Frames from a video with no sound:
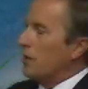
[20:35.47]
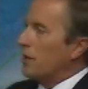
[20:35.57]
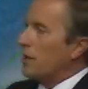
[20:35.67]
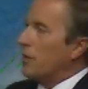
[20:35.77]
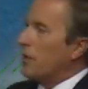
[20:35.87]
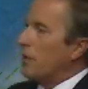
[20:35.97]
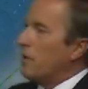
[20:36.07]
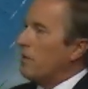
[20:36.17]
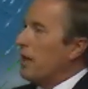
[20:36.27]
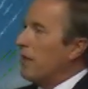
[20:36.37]
near
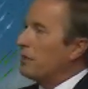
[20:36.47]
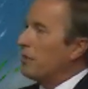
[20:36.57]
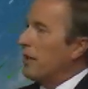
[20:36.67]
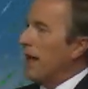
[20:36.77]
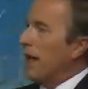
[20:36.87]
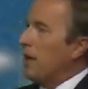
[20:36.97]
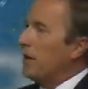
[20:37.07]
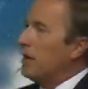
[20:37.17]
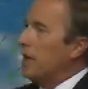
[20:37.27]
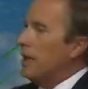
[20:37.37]
30 miles per
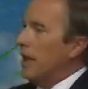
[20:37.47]
hour,